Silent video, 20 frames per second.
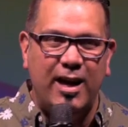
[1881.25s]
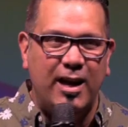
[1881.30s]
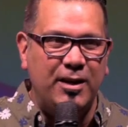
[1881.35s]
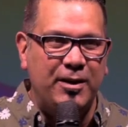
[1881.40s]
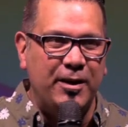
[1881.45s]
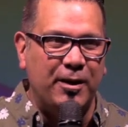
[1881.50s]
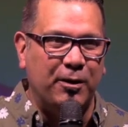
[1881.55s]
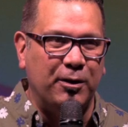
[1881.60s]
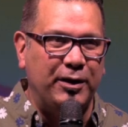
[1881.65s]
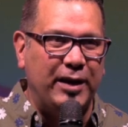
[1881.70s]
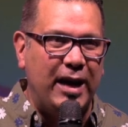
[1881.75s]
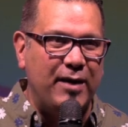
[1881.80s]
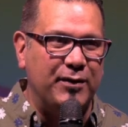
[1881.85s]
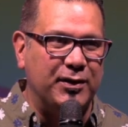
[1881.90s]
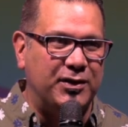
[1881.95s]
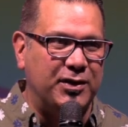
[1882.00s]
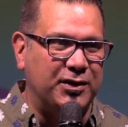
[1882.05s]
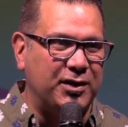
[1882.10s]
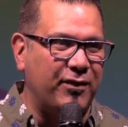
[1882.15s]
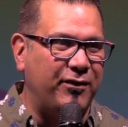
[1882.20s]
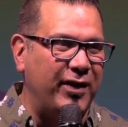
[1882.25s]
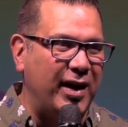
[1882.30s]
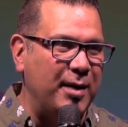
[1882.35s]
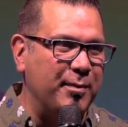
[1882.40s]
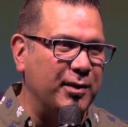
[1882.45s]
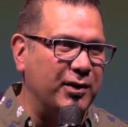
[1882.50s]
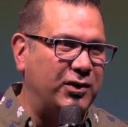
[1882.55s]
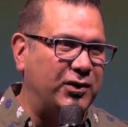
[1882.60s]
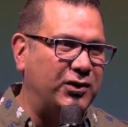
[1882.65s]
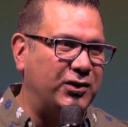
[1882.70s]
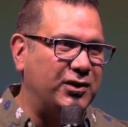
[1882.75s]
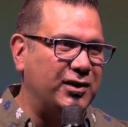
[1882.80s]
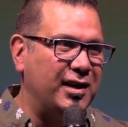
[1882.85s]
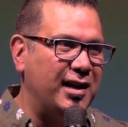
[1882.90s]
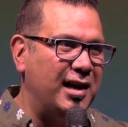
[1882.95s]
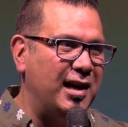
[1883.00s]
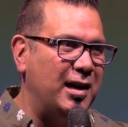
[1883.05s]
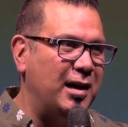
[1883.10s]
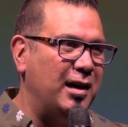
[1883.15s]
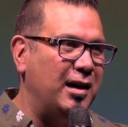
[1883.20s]
And Daryl Davis is a
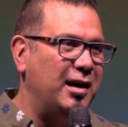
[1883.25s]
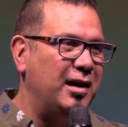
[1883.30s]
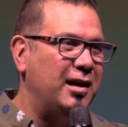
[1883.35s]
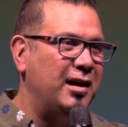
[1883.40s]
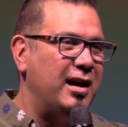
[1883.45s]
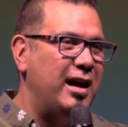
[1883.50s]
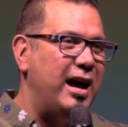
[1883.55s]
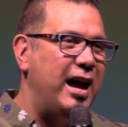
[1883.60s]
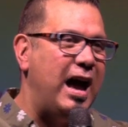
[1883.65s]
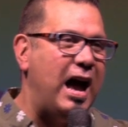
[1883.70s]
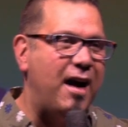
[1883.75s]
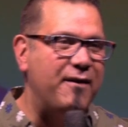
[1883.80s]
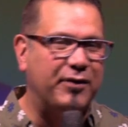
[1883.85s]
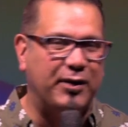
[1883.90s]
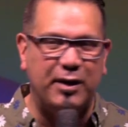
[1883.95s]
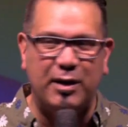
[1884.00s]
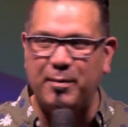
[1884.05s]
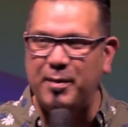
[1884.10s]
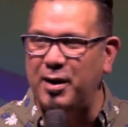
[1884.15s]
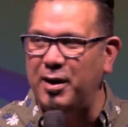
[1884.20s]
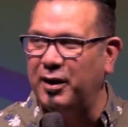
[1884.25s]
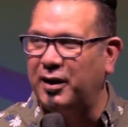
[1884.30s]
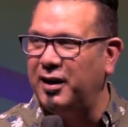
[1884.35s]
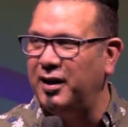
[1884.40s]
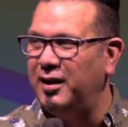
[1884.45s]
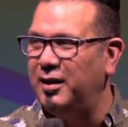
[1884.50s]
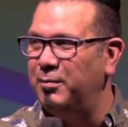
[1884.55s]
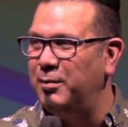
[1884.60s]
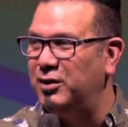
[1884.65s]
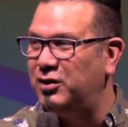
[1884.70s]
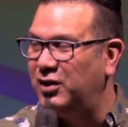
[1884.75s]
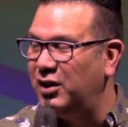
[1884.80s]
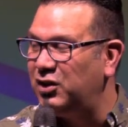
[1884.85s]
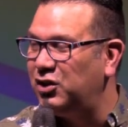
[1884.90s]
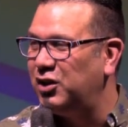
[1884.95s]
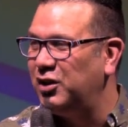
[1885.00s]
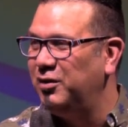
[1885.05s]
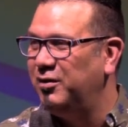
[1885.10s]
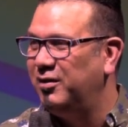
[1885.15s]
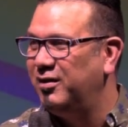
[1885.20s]
famous uh, African American
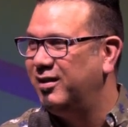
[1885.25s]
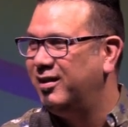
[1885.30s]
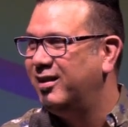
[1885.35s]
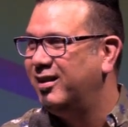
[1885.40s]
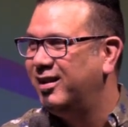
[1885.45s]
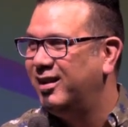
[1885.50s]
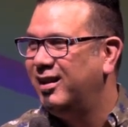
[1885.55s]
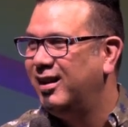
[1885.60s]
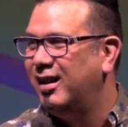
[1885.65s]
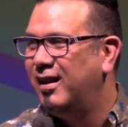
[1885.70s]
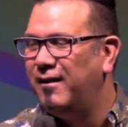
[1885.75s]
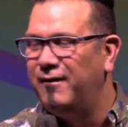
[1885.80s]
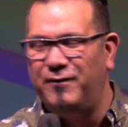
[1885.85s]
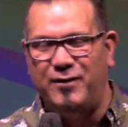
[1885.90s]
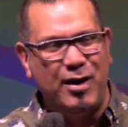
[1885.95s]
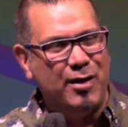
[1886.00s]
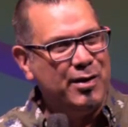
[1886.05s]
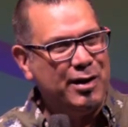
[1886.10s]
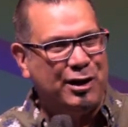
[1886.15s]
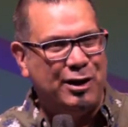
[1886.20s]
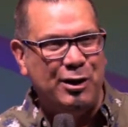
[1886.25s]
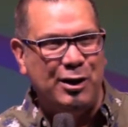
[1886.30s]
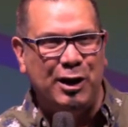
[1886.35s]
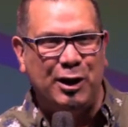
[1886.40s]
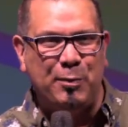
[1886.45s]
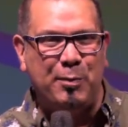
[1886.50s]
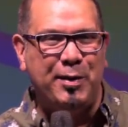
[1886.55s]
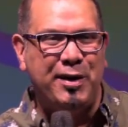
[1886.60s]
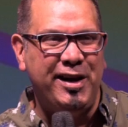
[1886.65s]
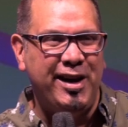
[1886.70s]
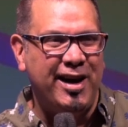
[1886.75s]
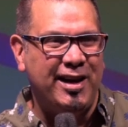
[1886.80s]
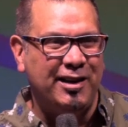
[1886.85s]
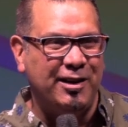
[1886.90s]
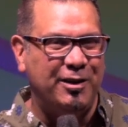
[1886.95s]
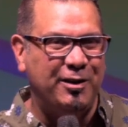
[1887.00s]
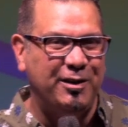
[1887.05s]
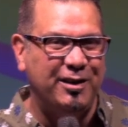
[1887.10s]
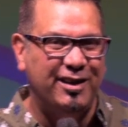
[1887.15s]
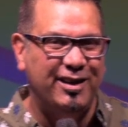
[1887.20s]
musician, very good at the
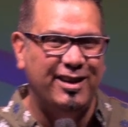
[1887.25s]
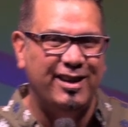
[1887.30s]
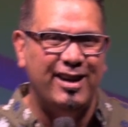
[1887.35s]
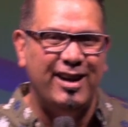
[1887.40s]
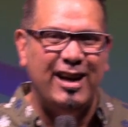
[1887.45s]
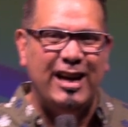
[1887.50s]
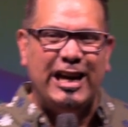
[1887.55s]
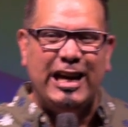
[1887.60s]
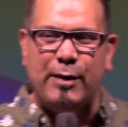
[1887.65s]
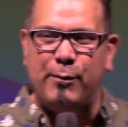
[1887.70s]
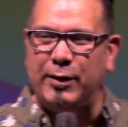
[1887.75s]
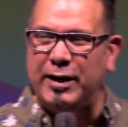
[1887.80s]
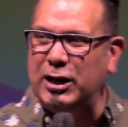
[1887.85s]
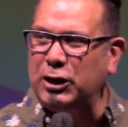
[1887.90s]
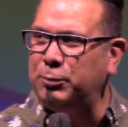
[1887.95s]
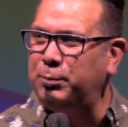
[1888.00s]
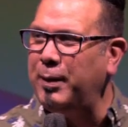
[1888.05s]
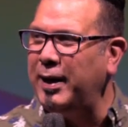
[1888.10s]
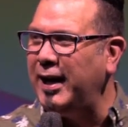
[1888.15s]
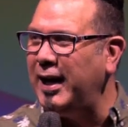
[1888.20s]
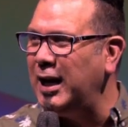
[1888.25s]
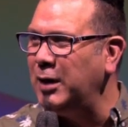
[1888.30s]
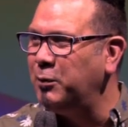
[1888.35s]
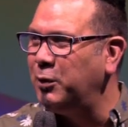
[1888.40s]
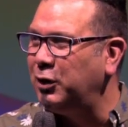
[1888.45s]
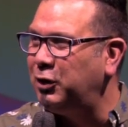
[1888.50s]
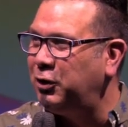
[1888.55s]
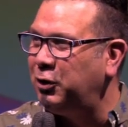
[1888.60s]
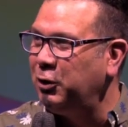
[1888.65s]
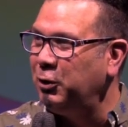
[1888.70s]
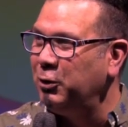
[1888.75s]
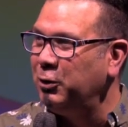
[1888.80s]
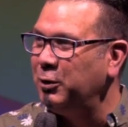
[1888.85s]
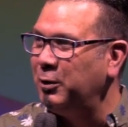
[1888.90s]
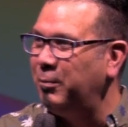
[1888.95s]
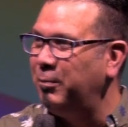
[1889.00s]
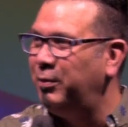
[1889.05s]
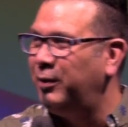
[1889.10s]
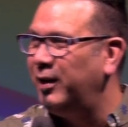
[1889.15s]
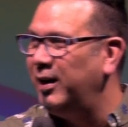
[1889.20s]
piano. And when his band would
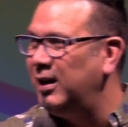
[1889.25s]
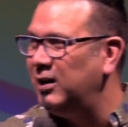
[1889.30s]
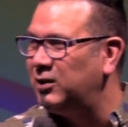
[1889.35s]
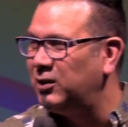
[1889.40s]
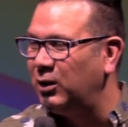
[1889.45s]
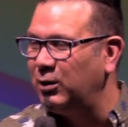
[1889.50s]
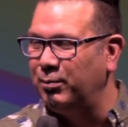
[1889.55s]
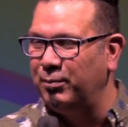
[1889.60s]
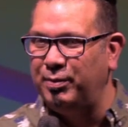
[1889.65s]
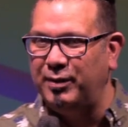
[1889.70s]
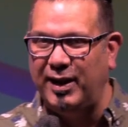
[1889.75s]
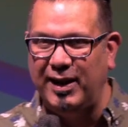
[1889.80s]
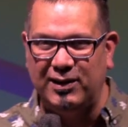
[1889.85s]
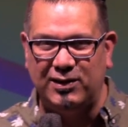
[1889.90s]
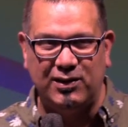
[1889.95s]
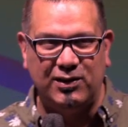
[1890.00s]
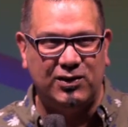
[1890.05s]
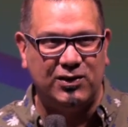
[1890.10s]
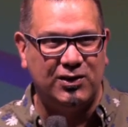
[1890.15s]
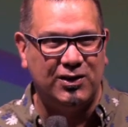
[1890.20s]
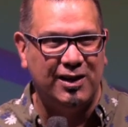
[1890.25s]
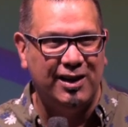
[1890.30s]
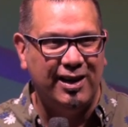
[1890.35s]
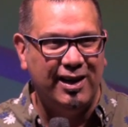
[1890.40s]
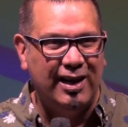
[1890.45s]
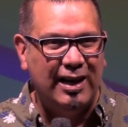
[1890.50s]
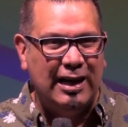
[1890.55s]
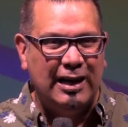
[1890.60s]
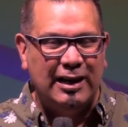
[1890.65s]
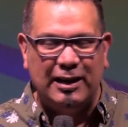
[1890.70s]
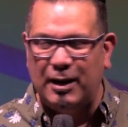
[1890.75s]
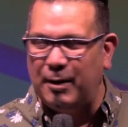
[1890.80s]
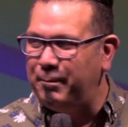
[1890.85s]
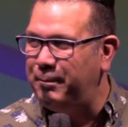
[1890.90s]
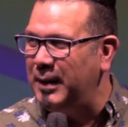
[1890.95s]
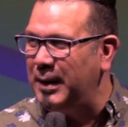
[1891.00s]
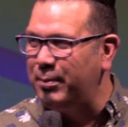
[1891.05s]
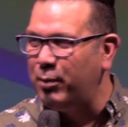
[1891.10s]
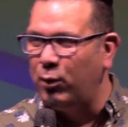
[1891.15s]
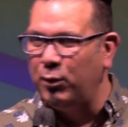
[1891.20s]
tour and play certain places,
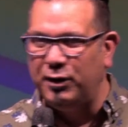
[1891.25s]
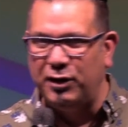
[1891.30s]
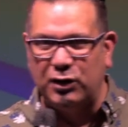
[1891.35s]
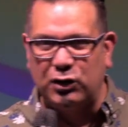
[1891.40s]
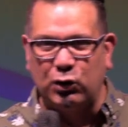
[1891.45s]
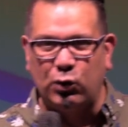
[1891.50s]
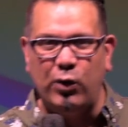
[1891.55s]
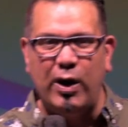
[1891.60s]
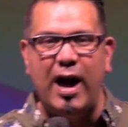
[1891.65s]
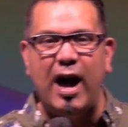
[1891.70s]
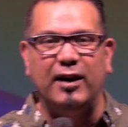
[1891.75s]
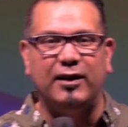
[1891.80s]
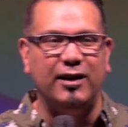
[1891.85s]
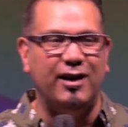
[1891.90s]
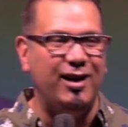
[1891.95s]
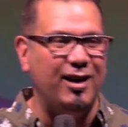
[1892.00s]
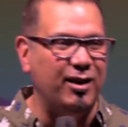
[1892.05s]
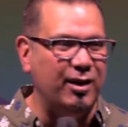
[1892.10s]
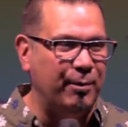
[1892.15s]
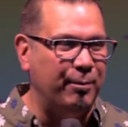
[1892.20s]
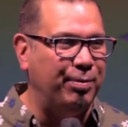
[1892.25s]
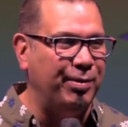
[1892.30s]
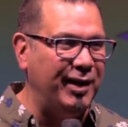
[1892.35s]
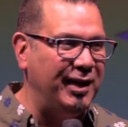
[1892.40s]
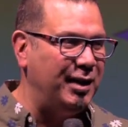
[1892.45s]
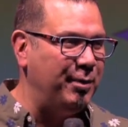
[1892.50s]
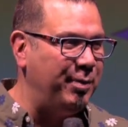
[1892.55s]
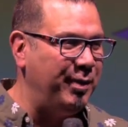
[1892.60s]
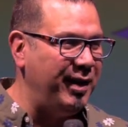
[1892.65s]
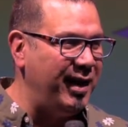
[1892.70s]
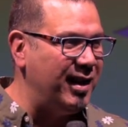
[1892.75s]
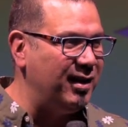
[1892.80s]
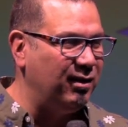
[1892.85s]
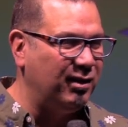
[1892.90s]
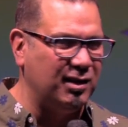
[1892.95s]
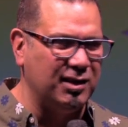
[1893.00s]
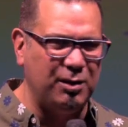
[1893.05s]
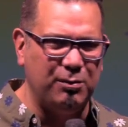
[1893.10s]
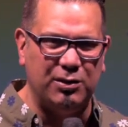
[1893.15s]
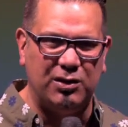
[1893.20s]
that people would just crowd to hear him play the piano
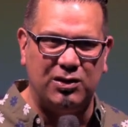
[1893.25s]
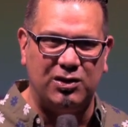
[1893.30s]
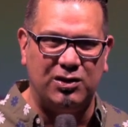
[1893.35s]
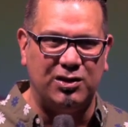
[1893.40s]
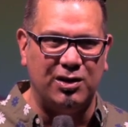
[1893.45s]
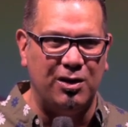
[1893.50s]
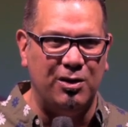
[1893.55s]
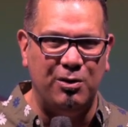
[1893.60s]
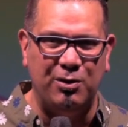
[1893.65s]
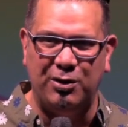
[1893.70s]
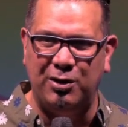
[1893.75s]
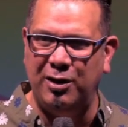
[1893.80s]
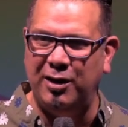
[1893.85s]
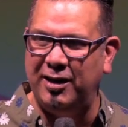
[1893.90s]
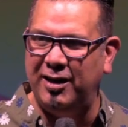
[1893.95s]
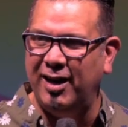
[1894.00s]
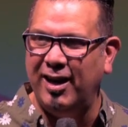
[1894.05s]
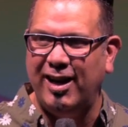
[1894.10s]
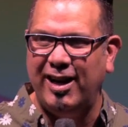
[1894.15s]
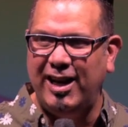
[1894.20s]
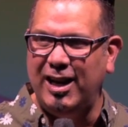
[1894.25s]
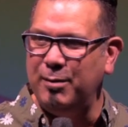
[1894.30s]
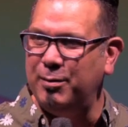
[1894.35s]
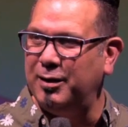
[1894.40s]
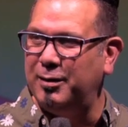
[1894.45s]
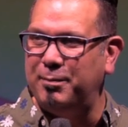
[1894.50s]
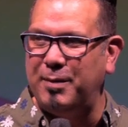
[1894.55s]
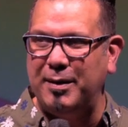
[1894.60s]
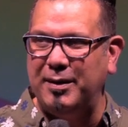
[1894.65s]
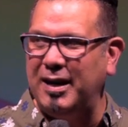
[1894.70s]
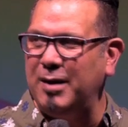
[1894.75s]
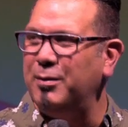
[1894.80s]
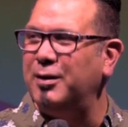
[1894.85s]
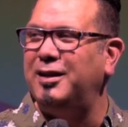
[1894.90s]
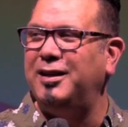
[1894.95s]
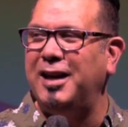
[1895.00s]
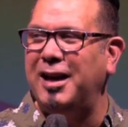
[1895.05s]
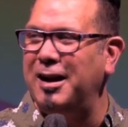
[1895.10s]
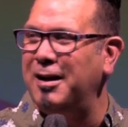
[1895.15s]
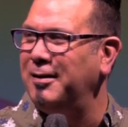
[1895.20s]
because he was so good. He would and he
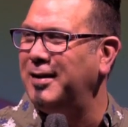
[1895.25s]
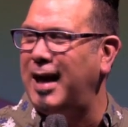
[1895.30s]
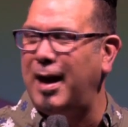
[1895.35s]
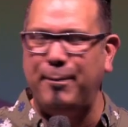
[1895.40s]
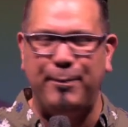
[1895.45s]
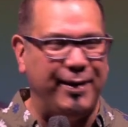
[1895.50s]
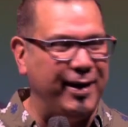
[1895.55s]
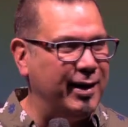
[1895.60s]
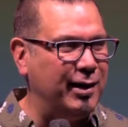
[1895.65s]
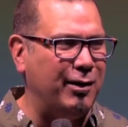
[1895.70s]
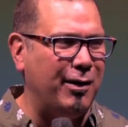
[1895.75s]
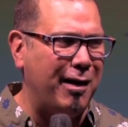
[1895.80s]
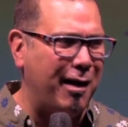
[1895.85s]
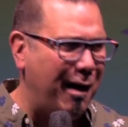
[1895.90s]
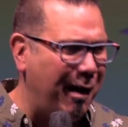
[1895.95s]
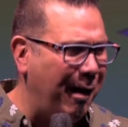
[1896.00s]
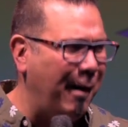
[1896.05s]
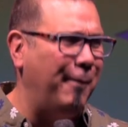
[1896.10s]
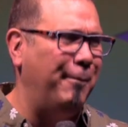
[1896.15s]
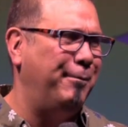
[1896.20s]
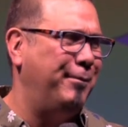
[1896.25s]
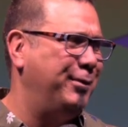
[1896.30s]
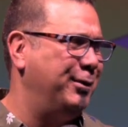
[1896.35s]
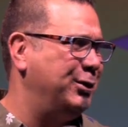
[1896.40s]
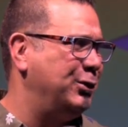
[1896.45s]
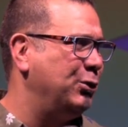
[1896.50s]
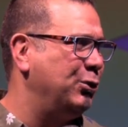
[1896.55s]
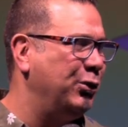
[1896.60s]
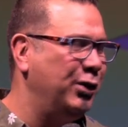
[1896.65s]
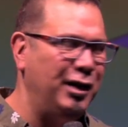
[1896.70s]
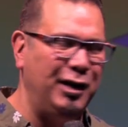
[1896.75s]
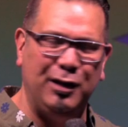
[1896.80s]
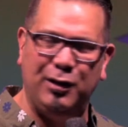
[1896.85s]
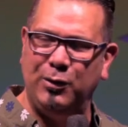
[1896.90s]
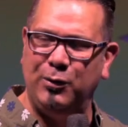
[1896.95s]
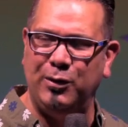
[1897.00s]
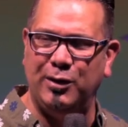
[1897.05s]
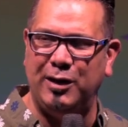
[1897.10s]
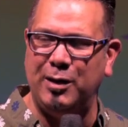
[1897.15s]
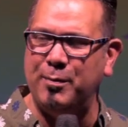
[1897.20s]
would tear that piano up. It was
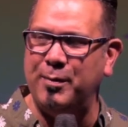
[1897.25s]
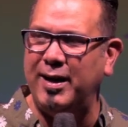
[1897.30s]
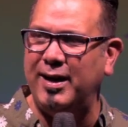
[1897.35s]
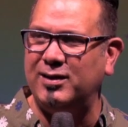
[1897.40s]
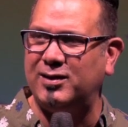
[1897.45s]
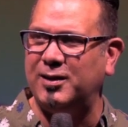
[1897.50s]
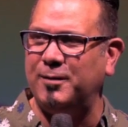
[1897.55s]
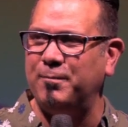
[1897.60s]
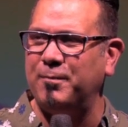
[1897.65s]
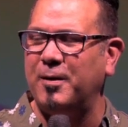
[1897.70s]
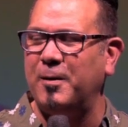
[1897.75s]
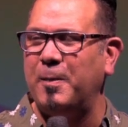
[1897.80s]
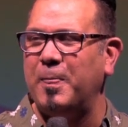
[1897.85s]
really really amazing.